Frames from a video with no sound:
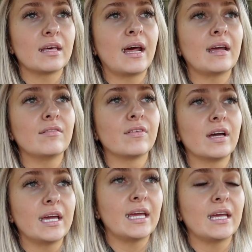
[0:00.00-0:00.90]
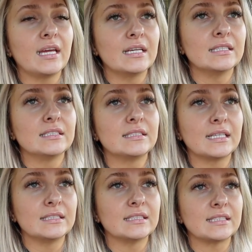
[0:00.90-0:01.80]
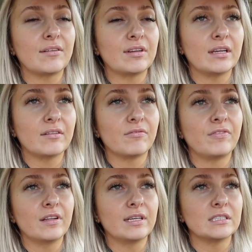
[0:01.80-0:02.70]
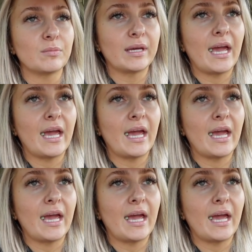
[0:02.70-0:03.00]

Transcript: then I have a dentist. I have to get fillings in my